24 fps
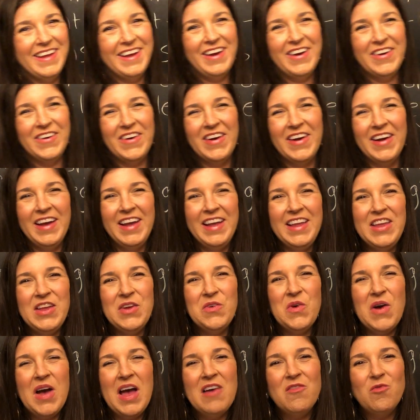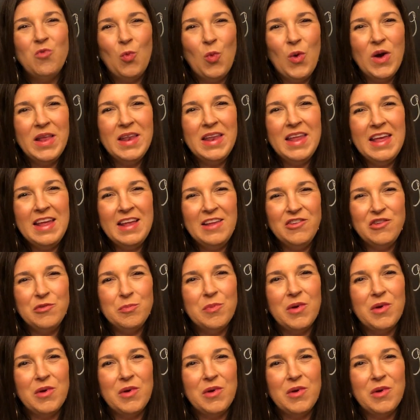All right, you will have 1-inch